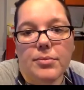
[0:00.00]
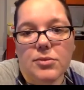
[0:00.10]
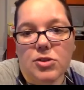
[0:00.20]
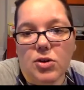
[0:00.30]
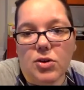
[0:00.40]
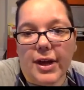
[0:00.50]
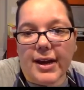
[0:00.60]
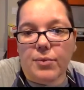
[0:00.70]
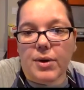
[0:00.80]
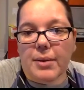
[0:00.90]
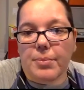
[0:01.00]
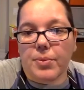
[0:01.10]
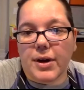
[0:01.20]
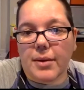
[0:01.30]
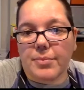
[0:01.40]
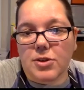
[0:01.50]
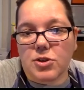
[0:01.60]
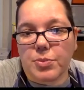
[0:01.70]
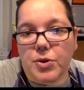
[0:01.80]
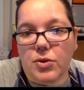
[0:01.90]
So like when I bring up the
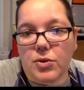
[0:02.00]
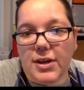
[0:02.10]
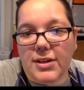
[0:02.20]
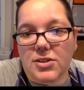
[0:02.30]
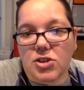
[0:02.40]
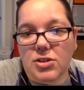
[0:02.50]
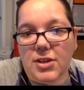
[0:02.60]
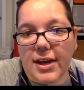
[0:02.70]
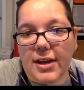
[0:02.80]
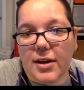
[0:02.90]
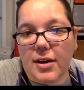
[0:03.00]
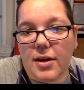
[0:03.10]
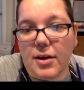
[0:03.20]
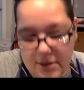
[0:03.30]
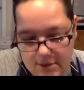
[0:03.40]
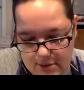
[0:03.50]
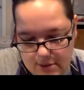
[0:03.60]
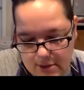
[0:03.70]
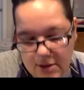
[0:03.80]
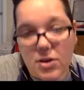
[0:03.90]
spoon, it's just like
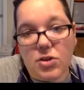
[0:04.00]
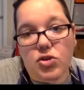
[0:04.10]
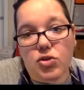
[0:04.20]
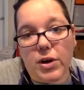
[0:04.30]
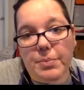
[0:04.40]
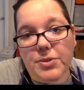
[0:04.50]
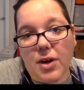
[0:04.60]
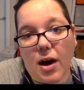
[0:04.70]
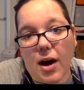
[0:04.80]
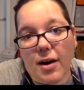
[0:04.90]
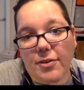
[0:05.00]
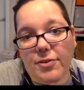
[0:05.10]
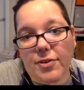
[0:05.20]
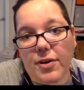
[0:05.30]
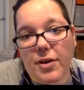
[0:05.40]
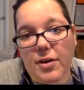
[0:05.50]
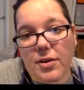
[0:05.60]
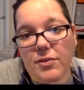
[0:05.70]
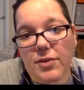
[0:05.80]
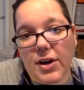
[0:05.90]
drips off
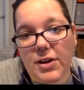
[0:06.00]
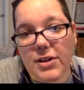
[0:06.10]
very